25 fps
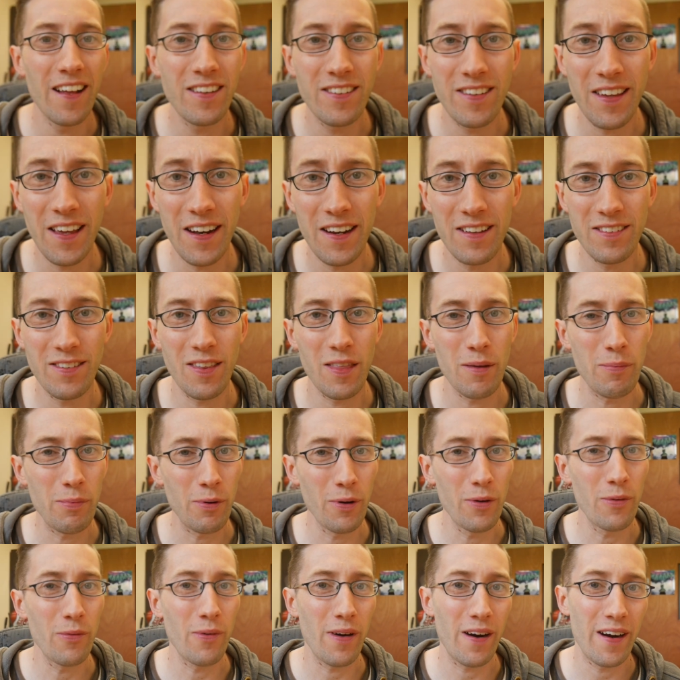It's getting to the
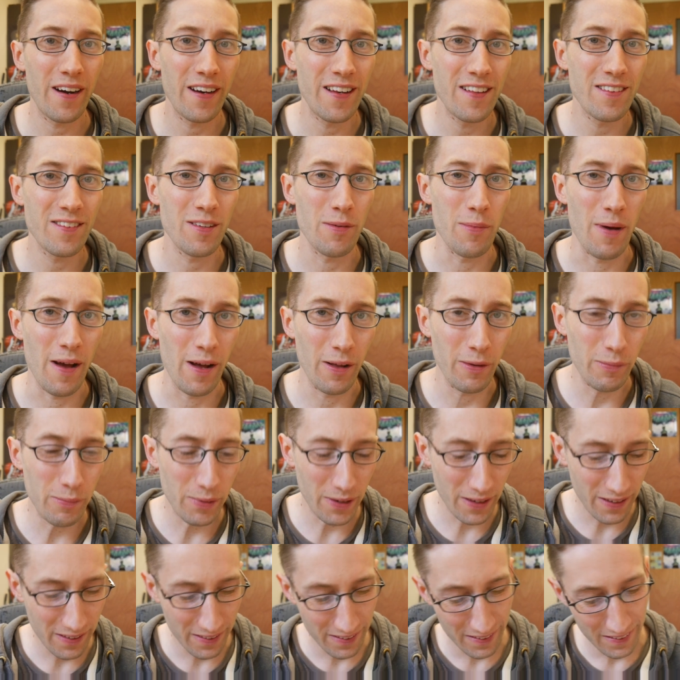point where I need some help.
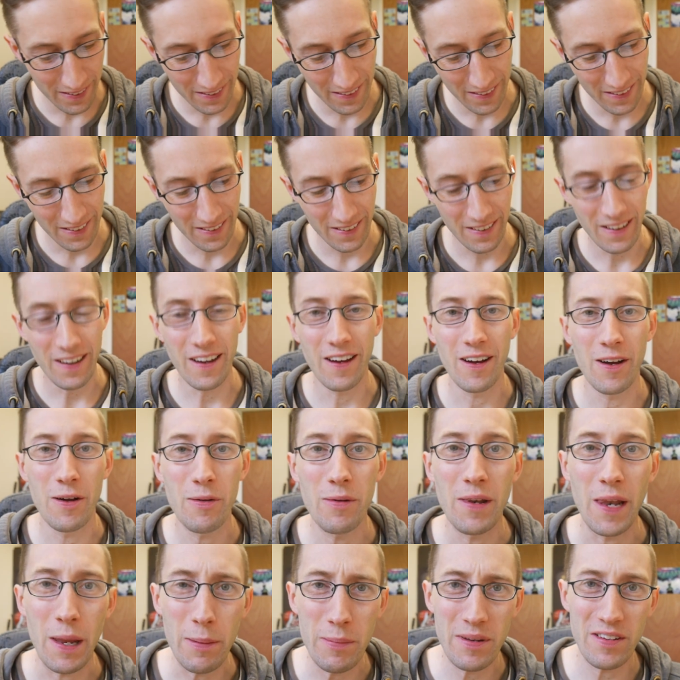
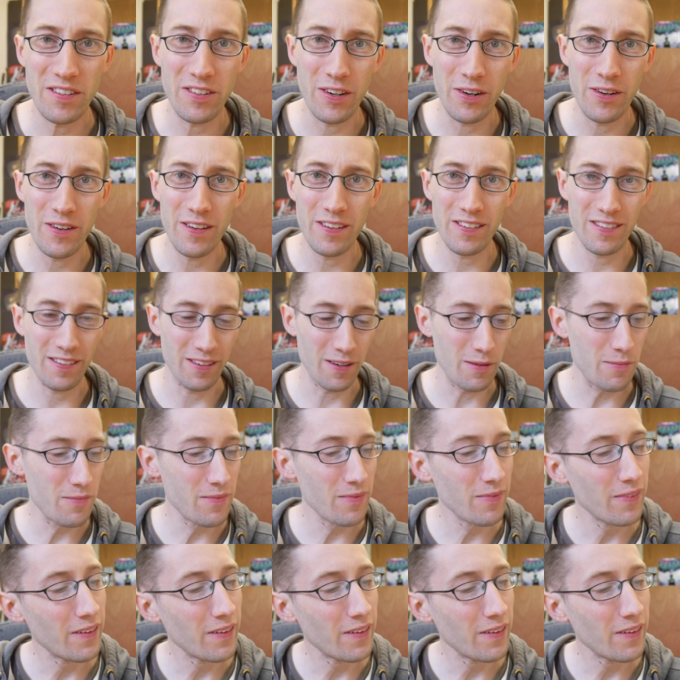Let me show you some.